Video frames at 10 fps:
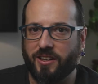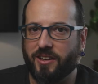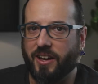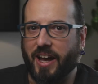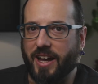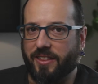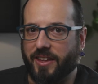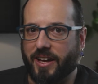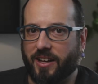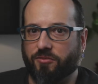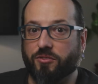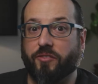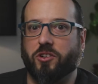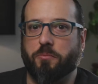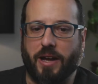and then
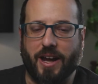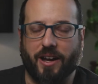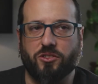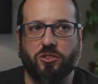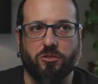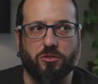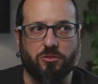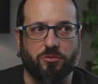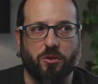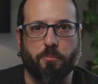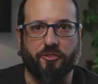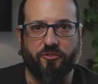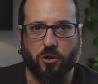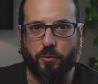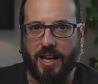revert back to
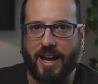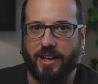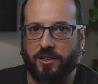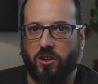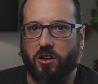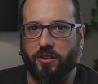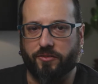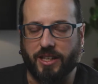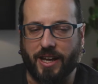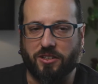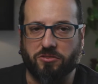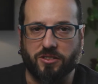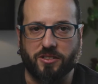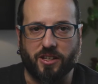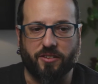before we added all of the extra
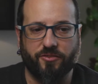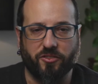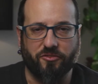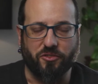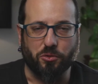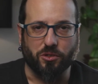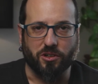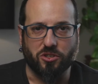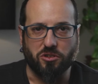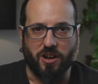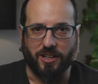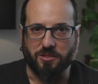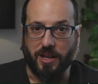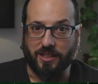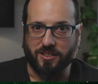stuff for trying to
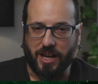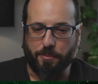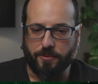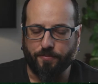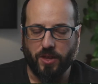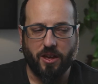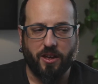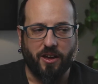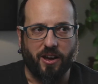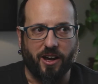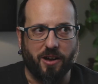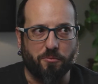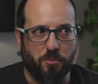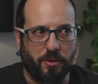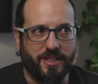make this happen.
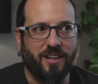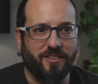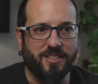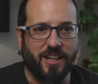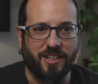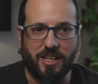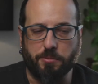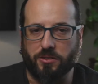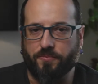We'll put that on the side table.